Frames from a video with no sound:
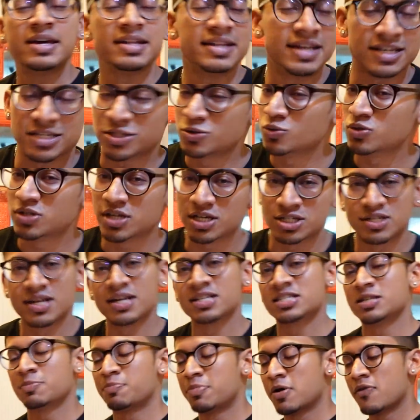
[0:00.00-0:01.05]
There's no such thing
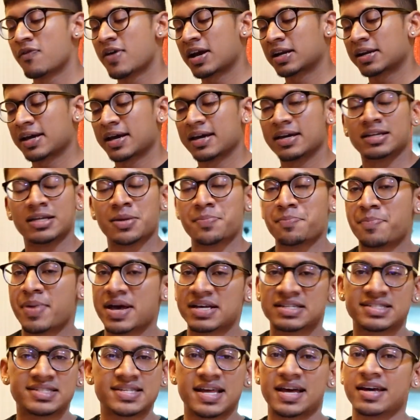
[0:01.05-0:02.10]
as the perfect diet, the
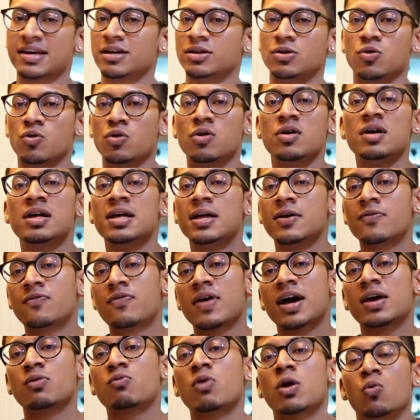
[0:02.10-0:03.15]
best diet, no.
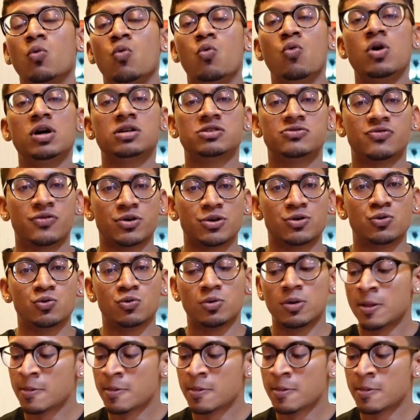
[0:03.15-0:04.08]
Find what works for you.